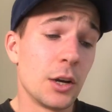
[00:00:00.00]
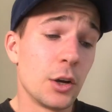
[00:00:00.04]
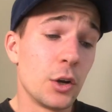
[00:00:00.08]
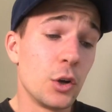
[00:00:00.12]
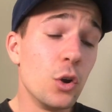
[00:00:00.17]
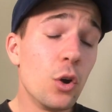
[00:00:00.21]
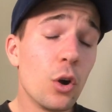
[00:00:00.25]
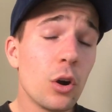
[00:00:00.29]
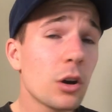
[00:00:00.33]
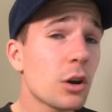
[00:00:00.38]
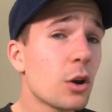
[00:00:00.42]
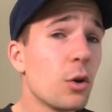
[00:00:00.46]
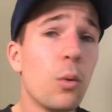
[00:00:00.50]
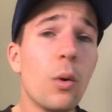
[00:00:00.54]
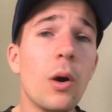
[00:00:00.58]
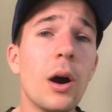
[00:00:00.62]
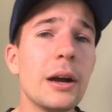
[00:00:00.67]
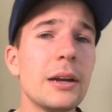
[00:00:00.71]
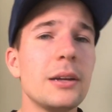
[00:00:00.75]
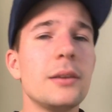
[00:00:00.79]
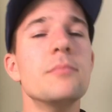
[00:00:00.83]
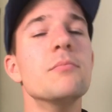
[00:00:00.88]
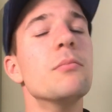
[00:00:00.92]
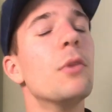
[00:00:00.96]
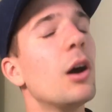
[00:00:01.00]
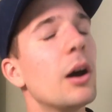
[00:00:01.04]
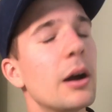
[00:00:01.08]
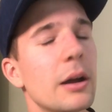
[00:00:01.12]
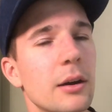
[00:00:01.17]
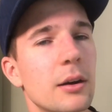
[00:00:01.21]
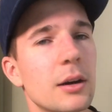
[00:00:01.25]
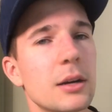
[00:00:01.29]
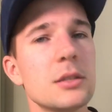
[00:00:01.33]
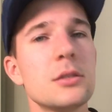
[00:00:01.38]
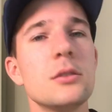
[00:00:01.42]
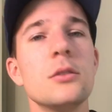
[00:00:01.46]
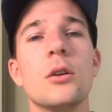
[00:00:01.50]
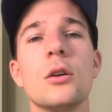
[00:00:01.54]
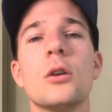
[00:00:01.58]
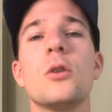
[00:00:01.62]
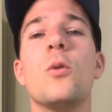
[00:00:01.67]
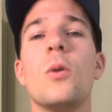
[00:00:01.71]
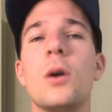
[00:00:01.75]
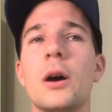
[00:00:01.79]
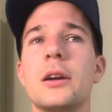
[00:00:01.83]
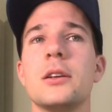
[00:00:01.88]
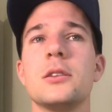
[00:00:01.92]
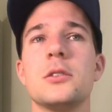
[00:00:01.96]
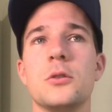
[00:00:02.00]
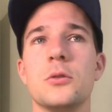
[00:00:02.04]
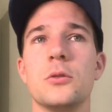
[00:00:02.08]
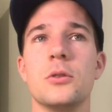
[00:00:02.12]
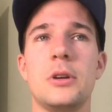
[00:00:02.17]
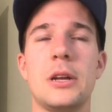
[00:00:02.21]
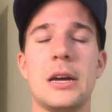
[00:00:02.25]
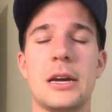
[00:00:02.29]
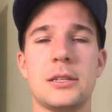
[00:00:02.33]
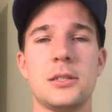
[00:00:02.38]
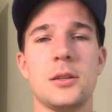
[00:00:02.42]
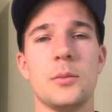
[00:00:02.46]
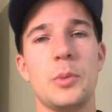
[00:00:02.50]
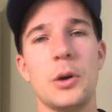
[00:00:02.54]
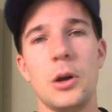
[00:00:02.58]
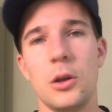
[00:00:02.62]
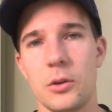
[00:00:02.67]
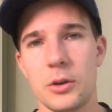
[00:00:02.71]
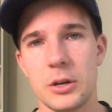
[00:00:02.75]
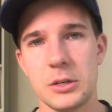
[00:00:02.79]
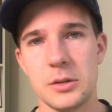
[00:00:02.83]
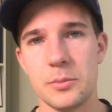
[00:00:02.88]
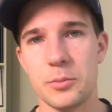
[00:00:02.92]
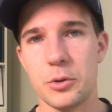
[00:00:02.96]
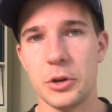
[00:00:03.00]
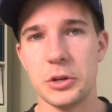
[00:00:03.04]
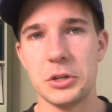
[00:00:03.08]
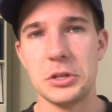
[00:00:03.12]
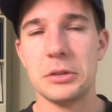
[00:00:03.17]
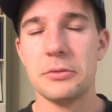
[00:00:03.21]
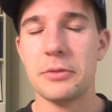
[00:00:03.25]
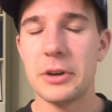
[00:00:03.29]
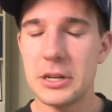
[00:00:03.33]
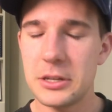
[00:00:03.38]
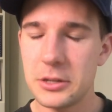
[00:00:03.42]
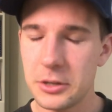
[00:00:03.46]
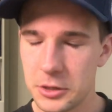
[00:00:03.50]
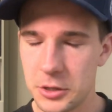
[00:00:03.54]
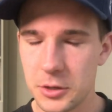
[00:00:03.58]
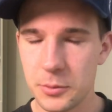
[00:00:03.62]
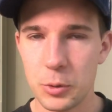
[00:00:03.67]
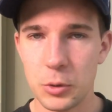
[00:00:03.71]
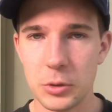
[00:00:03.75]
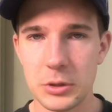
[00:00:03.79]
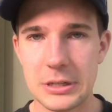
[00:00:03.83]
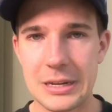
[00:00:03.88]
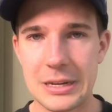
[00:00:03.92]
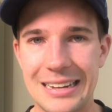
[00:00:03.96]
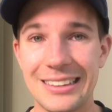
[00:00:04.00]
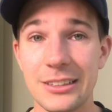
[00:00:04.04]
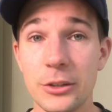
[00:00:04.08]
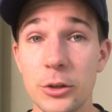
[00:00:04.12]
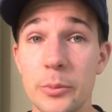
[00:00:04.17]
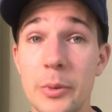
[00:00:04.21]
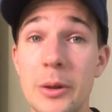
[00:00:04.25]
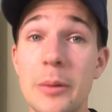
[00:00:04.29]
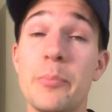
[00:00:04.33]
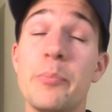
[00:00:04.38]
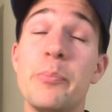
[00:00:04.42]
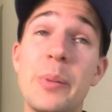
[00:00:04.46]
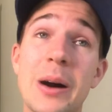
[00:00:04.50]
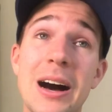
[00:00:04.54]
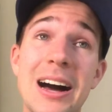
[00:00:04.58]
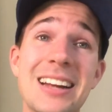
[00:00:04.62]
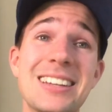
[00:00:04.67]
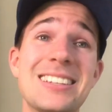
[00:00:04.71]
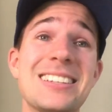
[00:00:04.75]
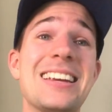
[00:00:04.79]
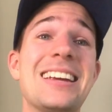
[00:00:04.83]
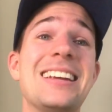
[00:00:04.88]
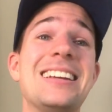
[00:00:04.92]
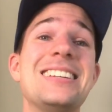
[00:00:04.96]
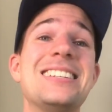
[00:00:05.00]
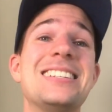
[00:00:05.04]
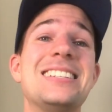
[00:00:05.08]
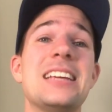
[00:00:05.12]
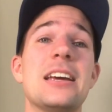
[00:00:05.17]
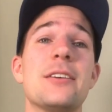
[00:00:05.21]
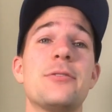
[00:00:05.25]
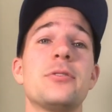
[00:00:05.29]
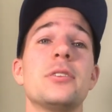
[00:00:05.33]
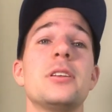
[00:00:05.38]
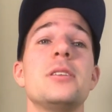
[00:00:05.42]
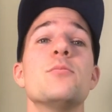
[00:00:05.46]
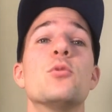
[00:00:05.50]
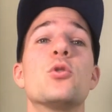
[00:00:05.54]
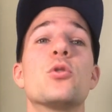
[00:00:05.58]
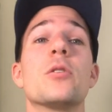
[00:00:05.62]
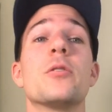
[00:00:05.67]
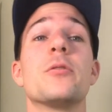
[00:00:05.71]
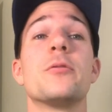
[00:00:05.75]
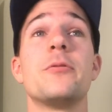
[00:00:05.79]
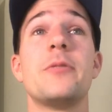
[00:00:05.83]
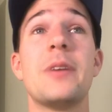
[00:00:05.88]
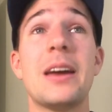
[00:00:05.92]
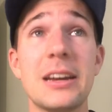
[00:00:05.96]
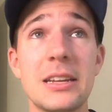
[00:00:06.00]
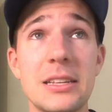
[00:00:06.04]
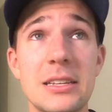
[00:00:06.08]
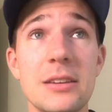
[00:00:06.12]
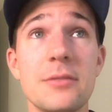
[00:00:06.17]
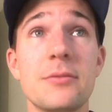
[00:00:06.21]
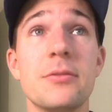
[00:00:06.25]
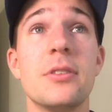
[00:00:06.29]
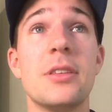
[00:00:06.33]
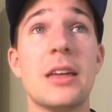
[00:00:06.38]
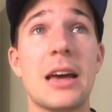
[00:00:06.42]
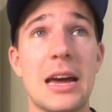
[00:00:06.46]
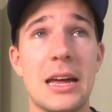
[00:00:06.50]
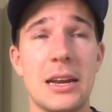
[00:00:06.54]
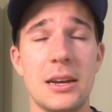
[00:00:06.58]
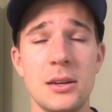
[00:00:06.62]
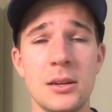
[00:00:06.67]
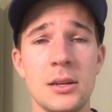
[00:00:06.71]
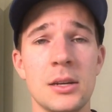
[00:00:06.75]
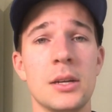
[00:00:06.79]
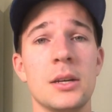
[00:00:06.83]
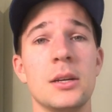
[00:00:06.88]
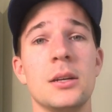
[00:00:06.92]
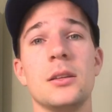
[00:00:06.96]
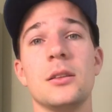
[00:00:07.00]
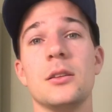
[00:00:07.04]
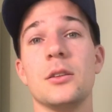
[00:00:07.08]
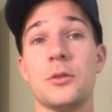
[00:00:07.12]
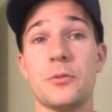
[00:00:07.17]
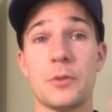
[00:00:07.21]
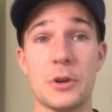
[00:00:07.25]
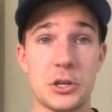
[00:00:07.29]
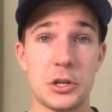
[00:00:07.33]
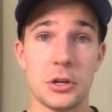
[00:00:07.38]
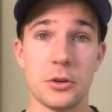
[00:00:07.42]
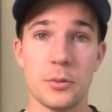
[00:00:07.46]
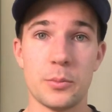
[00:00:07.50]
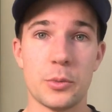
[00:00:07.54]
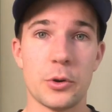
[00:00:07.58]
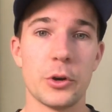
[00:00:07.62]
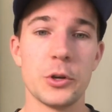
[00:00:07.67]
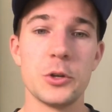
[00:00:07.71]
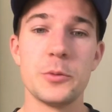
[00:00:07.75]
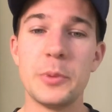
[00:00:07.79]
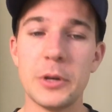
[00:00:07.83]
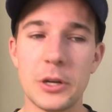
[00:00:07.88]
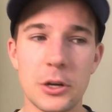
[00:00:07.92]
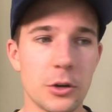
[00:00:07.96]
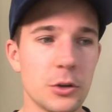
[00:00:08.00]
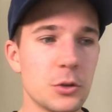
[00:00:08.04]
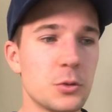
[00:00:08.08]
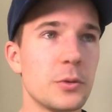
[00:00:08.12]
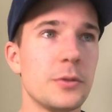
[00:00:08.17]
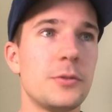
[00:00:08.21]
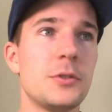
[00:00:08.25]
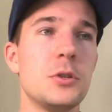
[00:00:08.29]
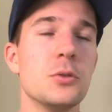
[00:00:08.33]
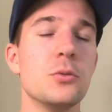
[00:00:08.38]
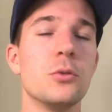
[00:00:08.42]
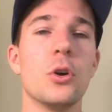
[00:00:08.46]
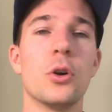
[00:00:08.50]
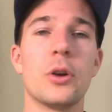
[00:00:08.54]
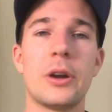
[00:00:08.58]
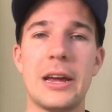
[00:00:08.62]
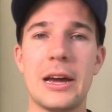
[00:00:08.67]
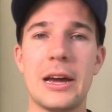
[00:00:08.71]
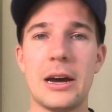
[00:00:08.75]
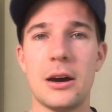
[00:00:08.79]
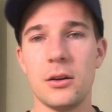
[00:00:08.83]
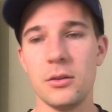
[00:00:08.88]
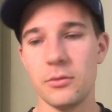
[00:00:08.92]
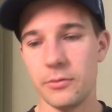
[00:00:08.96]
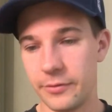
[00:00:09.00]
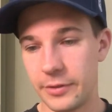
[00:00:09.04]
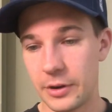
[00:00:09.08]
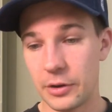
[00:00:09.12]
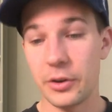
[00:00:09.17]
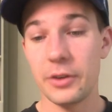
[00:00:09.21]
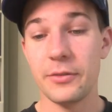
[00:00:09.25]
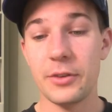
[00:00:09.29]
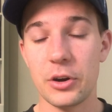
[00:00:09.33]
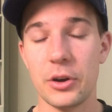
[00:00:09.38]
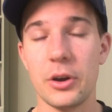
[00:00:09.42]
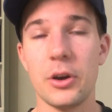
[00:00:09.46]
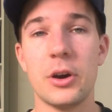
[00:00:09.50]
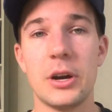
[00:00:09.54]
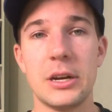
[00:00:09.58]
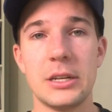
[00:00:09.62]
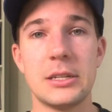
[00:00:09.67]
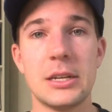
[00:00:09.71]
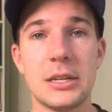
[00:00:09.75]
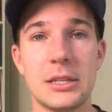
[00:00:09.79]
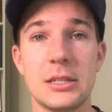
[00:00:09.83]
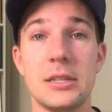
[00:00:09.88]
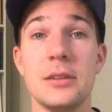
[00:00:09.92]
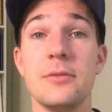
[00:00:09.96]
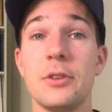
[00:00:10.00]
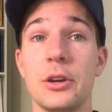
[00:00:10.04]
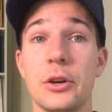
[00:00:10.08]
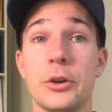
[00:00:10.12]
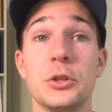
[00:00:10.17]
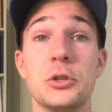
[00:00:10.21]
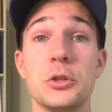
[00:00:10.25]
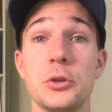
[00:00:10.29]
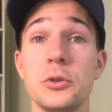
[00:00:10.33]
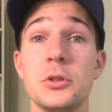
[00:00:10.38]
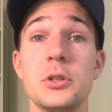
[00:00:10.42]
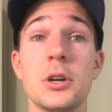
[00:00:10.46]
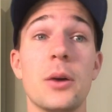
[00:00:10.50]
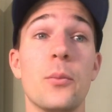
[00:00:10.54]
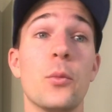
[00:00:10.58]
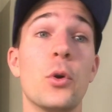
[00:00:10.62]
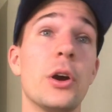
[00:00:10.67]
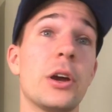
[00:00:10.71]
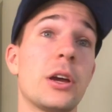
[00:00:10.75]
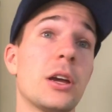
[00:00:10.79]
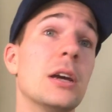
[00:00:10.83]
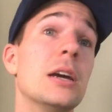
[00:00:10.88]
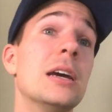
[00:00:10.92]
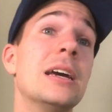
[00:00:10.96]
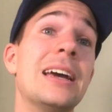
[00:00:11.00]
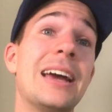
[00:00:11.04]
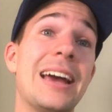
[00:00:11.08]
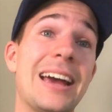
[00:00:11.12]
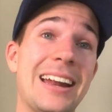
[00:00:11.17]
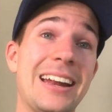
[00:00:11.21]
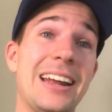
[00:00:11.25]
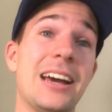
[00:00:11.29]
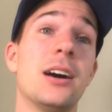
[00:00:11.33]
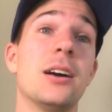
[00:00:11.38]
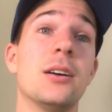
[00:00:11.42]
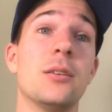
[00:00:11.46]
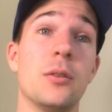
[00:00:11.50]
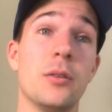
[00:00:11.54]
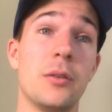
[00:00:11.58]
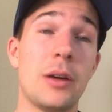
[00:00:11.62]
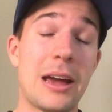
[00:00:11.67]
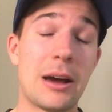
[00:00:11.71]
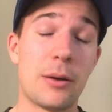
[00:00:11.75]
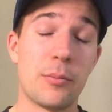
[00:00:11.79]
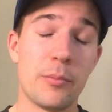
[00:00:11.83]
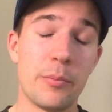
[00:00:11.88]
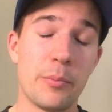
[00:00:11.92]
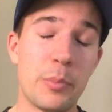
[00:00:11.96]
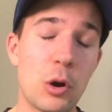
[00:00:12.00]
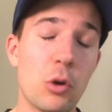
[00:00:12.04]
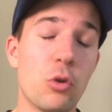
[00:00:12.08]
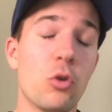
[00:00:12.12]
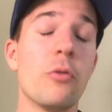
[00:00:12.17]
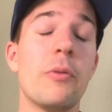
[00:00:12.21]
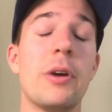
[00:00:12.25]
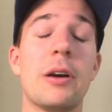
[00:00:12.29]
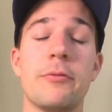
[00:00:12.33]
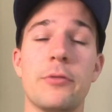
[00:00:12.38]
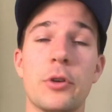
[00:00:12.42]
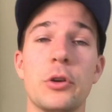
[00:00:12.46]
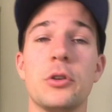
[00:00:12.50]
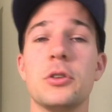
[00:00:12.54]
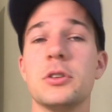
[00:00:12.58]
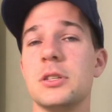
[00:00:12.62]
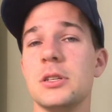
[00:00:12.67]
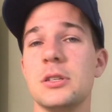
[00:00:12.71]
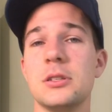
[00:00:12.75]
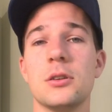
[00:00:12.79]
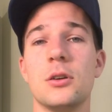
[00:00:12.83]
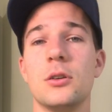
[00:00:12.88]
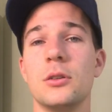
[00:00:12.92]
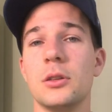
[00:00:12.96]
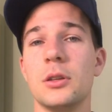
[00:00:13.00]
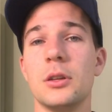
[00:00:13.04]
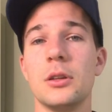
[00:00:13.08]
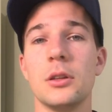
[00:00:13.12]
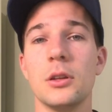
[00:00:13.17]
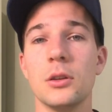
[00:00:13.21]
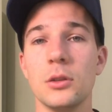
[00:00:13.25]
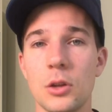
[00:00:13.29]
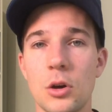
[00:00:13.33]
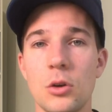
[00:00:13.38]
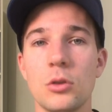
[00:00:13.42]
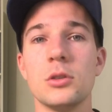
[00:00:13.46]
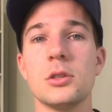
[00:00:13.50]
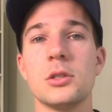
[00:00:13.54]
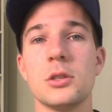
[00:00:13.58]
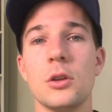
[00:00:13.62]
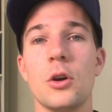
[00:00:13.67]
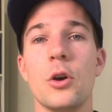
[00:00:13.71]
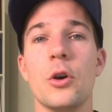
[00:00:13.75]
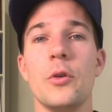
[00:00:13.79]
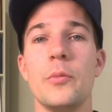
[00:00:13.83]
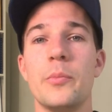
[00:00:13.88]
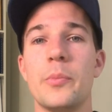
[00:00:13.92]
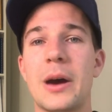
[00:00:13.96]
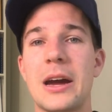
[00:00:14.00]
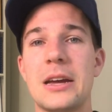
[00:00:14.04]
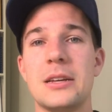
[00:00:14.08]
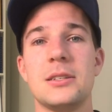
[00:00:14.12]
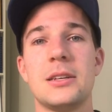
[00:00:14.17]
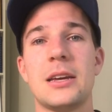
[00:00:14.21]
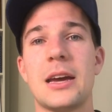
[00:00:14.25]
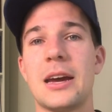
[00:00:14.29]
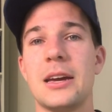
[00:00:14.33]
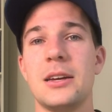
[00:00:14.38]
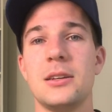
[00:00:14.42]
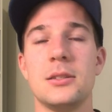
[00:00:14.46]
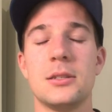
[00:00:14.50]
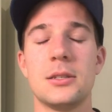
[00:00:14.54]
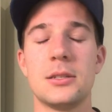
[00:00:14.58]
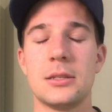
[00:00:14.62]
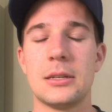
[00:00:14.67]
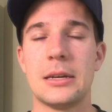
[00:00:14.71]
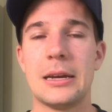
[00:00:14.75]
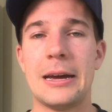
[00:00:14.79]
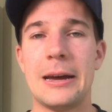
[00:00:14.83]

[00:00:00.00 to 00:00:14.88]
Not quite, in my eyes, not quite as good as the polarized approach, and the research supports little bit, but it is definitely more effective than the threshold approach, because we've still got our very, very high intensity VO2 type work, and our bulk of our focus is on the long slow base case